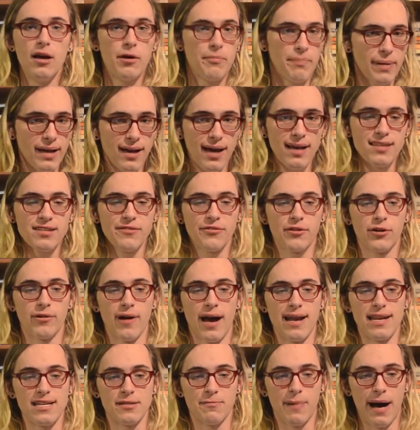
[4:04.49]
Because of
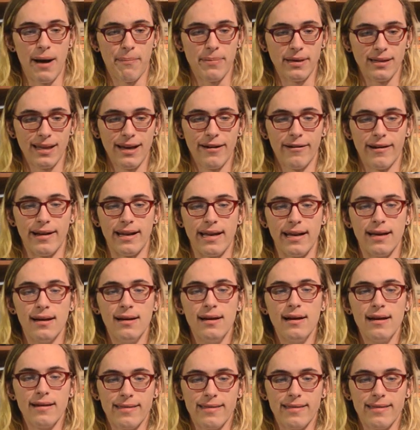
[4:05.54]
karate's popularity,